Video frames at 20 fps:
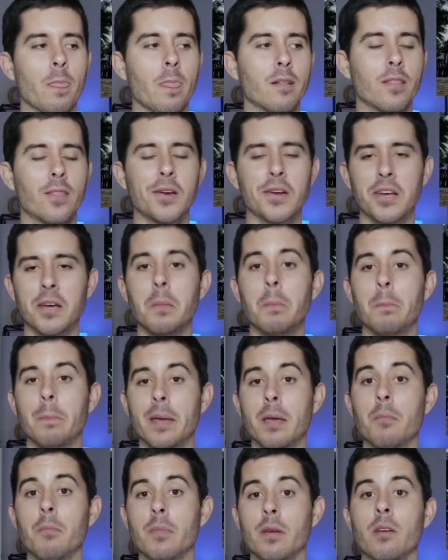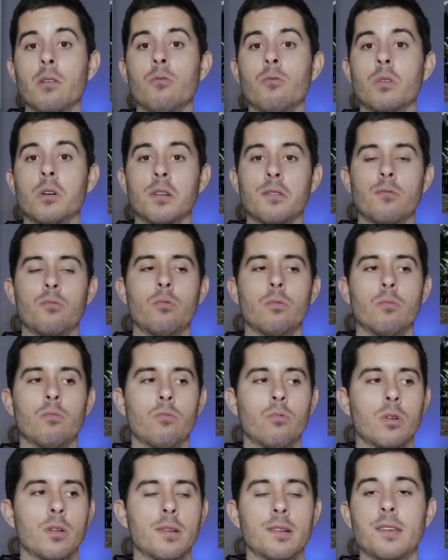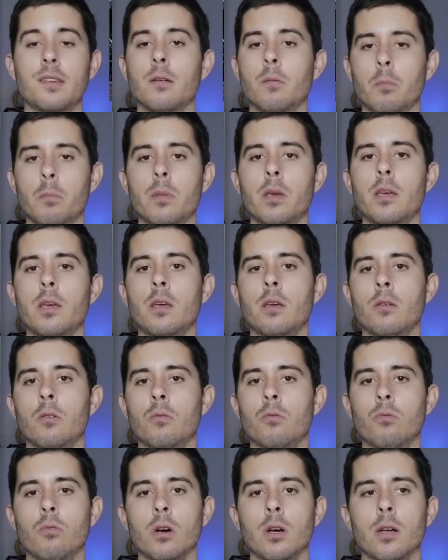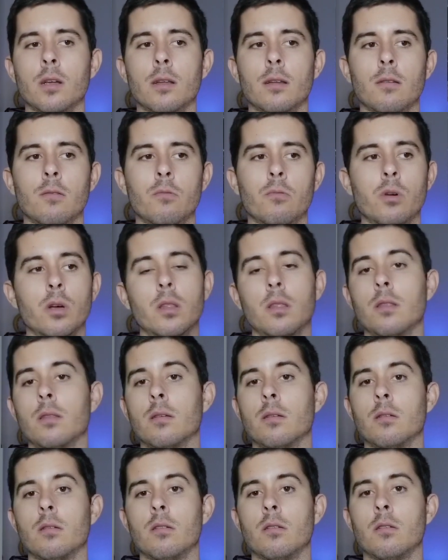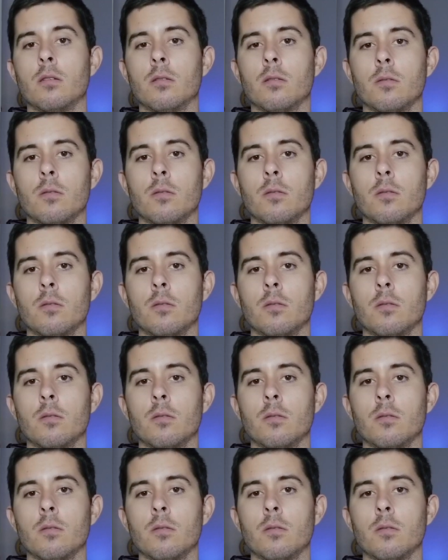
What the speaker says: the commitment was to me what the